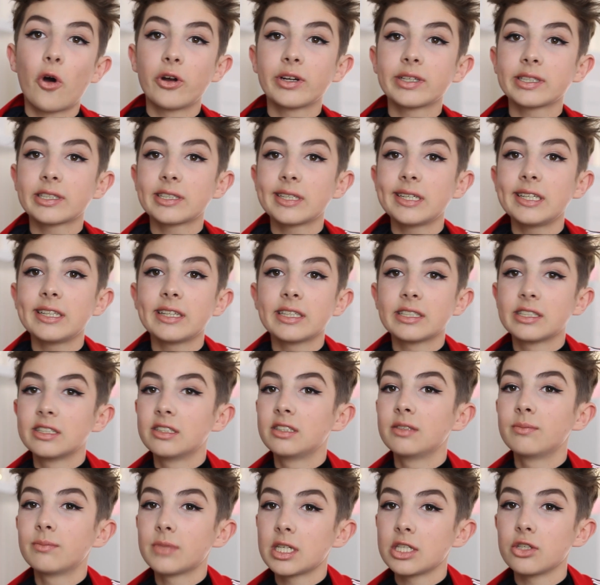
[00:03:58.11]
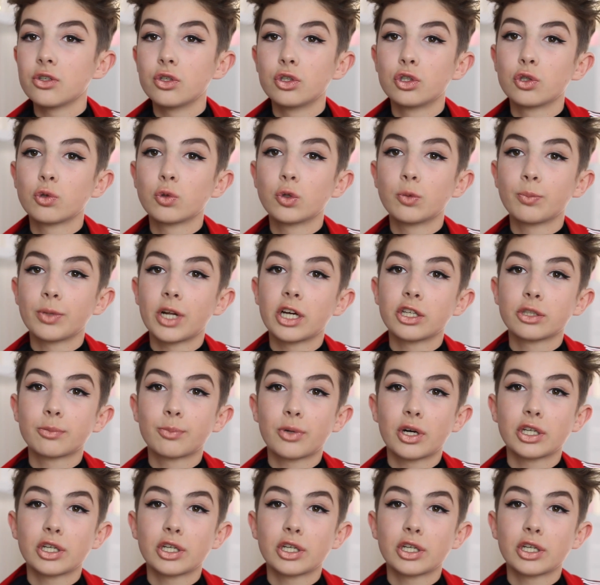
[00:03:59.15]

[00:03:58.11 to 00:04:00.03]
Honestly, this isn't my usual blush